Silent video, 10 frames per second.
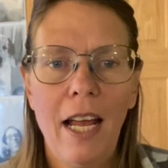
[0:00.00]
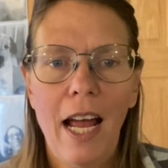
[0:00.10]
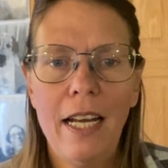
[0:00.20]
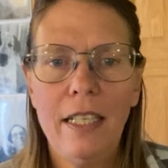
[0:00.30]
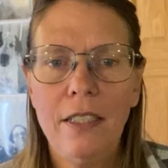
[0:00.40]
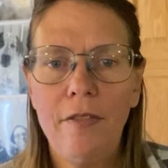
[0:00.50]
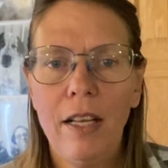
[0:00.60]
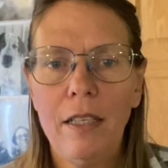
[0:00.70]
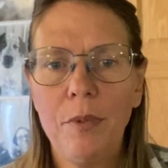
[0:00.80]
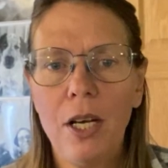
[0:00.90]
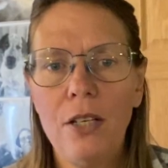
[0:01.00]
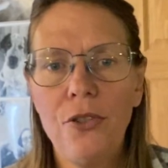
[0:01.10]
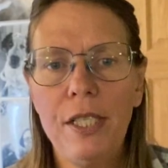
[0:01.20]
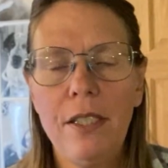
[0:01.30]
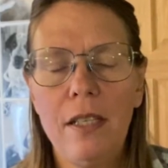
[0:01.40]
And in developed
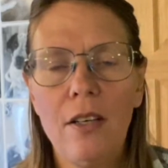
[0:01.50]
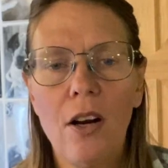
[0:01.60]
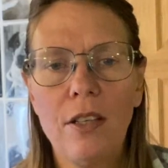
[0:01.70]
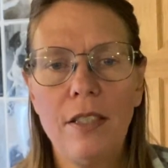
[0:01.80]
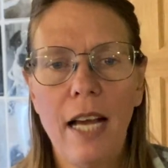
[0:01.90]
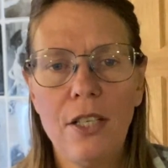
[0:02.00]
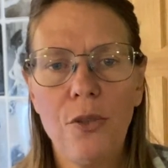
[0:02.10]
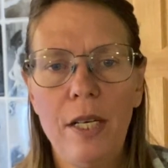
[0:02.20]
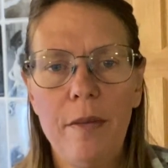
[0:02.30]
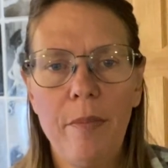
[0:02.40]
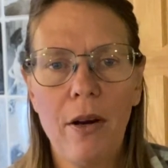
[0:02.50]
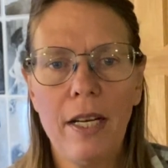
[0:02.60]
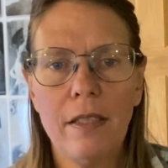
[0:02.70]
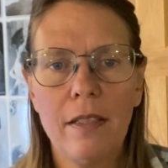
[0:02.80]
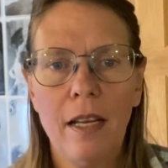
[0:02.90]
countries, there are saturated
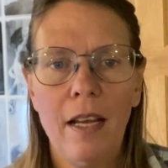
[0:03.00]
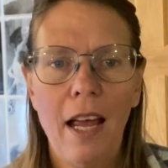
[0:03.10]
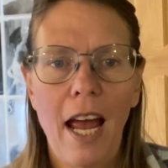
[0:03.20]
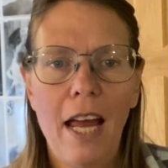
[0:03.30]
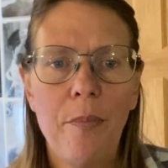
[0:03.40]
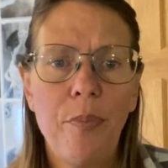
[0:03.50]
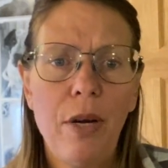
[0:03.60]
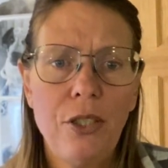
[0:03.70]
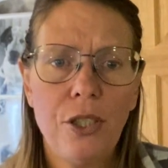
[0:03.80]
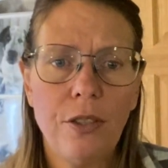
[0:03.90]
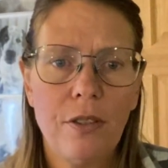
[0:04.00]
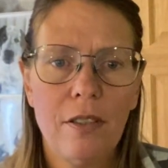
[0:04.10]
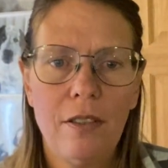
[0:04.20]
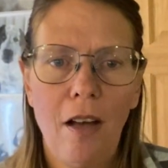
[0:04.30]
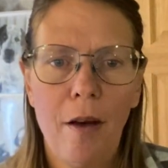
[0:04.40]
markets and pressures
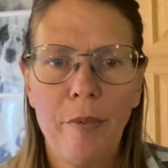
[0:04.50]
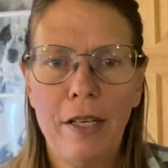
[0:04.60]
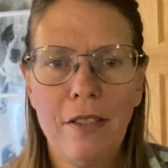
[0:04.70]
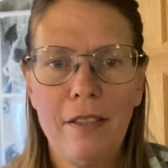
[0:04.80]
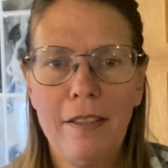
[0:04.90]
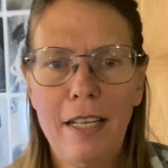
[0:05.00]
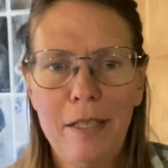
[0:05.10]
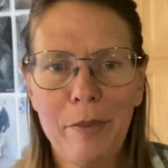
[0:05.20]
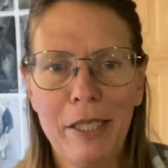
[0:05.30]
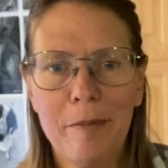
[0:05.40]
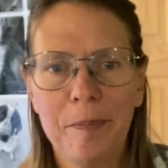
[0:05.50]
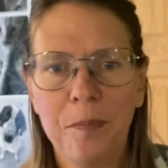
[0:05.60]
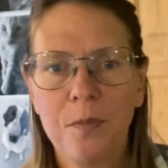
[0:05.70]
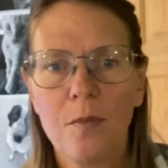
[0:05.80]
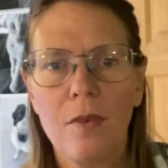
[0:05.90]
to operate sustainably.
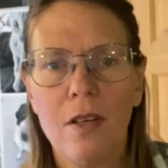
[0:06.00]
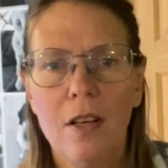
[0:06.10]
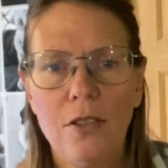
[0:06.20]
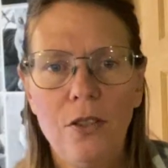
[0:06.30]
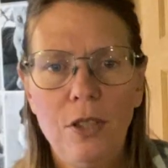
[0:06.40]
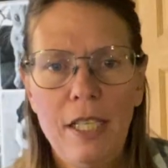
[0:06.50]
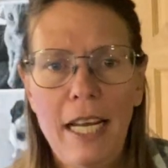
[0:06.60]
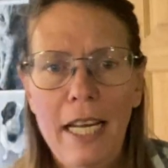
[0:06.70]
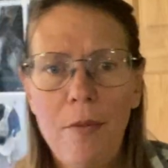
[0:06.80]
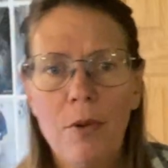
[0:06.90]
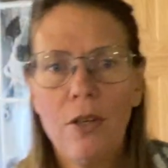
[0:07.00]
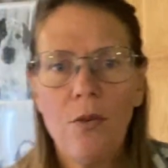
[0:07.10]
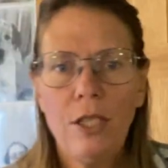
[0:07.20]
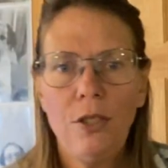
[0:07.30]
So today we're going